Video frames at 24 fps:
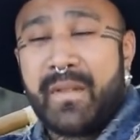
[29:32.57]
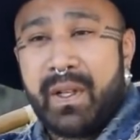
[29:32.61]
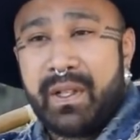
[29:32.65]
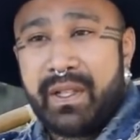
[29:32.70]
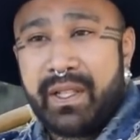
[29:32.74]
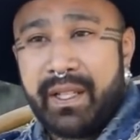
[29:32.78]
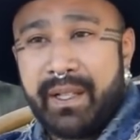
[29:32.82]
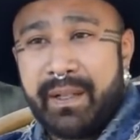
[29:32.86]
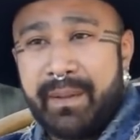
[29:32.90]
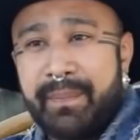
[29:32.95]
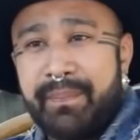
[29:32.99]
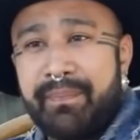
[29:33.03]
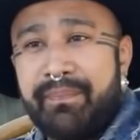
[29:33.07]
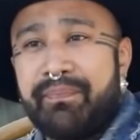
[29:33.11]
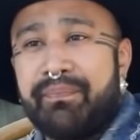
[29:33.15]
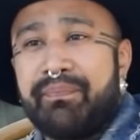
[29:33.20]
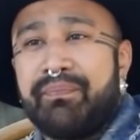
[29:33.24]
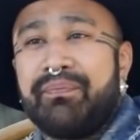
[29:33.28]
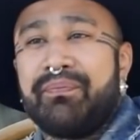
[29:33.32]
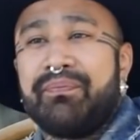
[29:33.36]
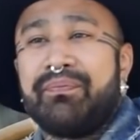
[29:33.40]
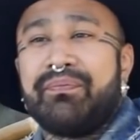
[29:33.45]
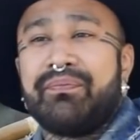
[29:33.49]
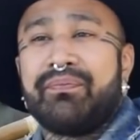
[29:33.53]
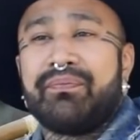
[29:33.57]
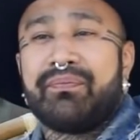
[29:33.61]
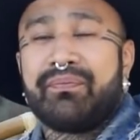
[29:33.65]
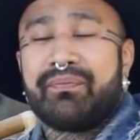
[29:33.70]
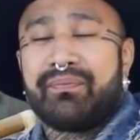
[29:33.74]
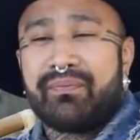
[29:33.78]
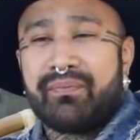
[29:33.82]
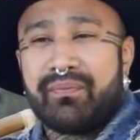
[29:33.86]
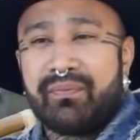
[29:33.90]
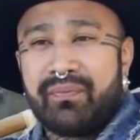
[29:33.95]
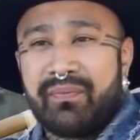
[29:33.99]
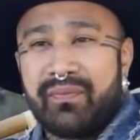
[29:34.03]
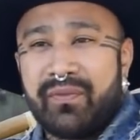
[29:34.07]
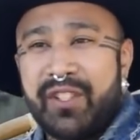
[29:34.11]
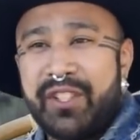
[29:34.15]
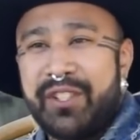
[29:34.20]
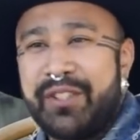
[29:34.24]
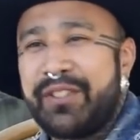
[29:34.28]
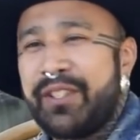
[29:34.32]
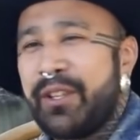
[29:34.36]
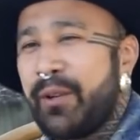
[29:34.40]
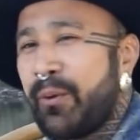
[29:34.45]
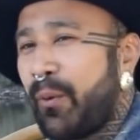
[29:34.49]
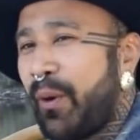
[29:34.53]
Yep. Did you
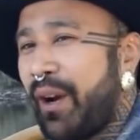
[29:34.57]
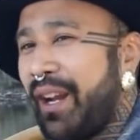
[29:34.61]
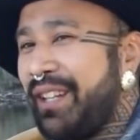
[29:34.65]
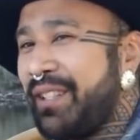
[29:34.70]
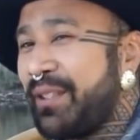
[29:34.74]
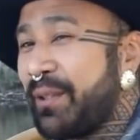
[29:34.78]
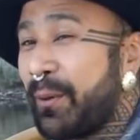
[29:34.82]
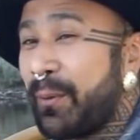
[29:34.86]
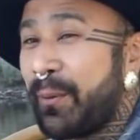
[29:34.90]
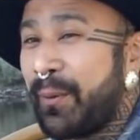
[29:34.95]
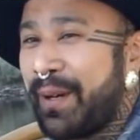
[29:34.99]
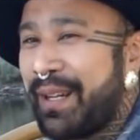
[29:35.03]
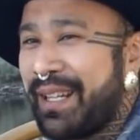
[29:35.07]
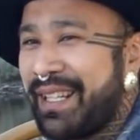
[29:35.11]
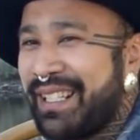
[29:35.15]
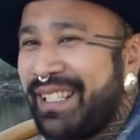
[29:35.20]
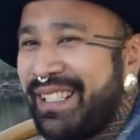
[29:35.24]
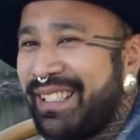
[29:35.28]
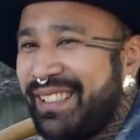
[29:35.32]
say right or ride?